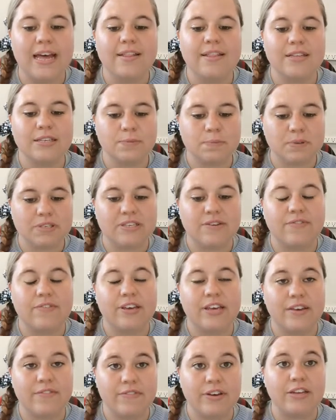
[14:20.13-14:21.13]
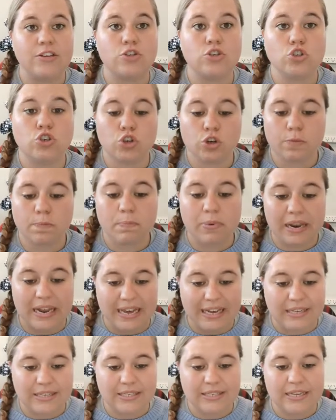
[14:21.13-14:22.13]
the specific event took
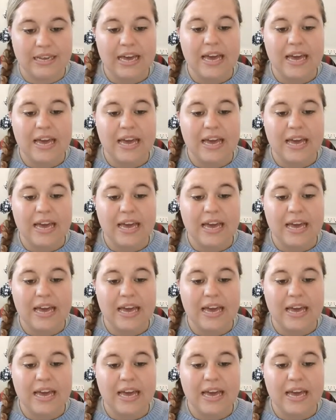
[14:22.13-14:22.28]
place,